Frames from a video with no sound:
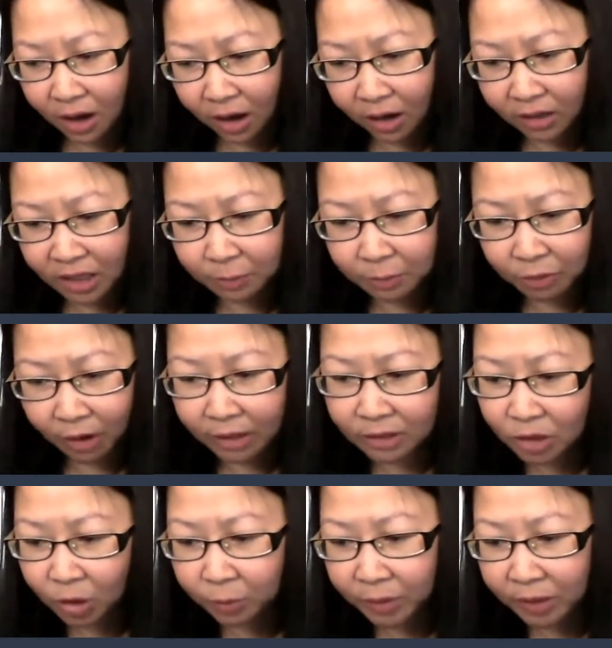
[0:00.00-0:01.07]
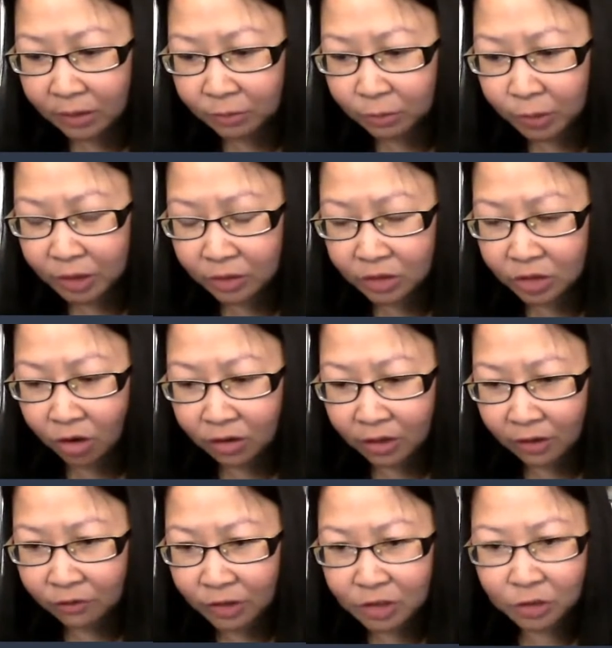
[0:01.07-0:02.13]
Keep your eyes open. We start
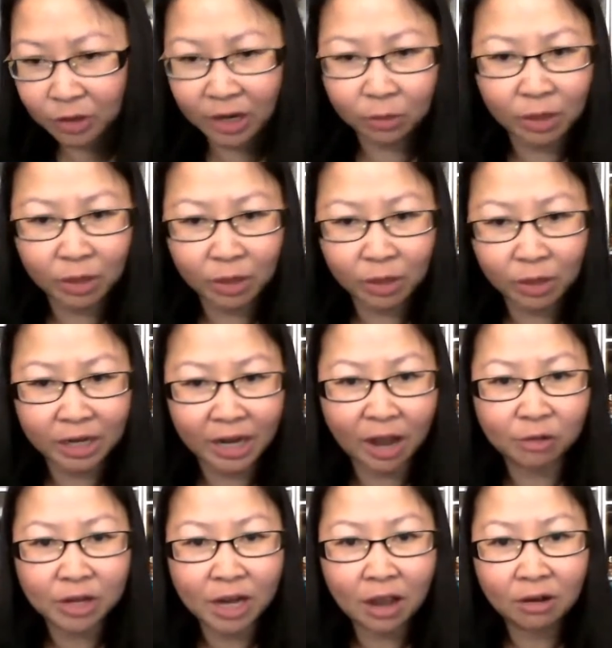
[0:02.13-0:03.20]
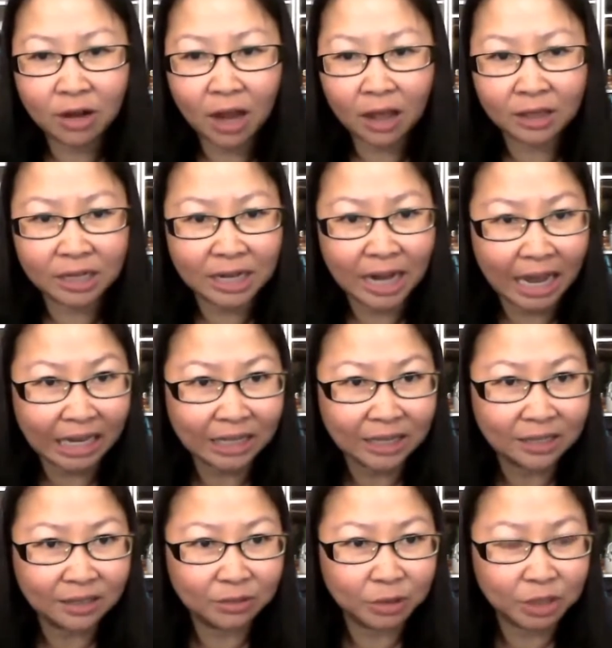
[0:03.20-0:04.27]
the official 8-week countdown on the 9th,
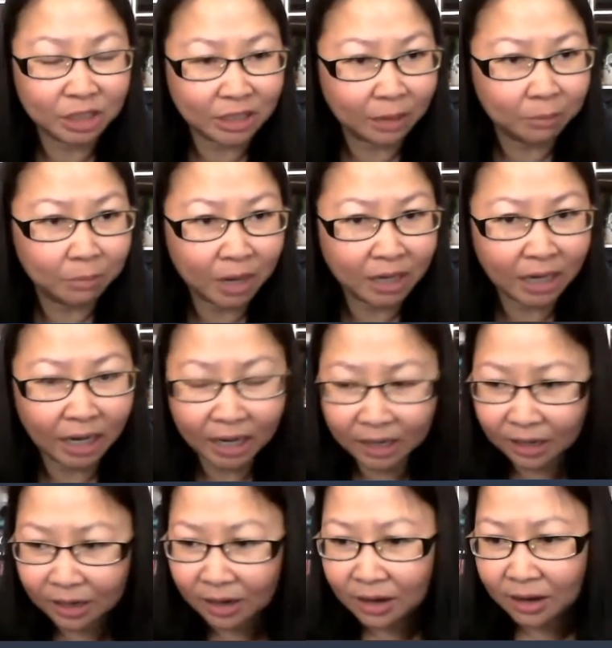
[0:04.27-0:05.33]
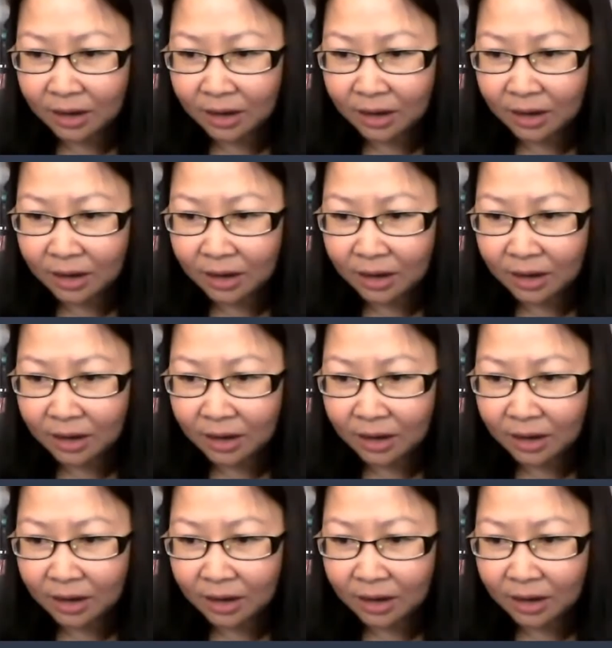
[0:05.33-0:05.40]
which is on Monday.